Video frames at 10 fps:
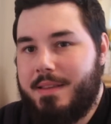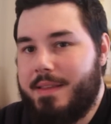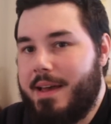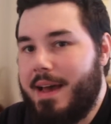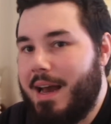
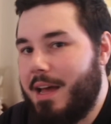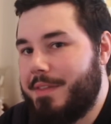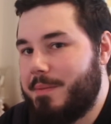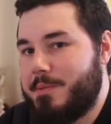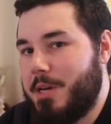they allied
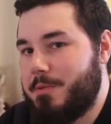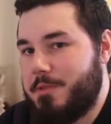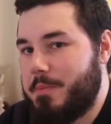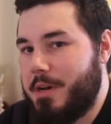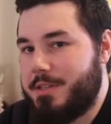themselves with
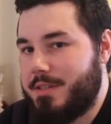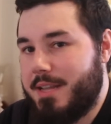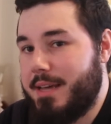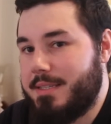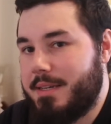the Persians
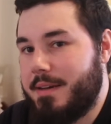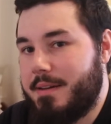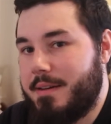later.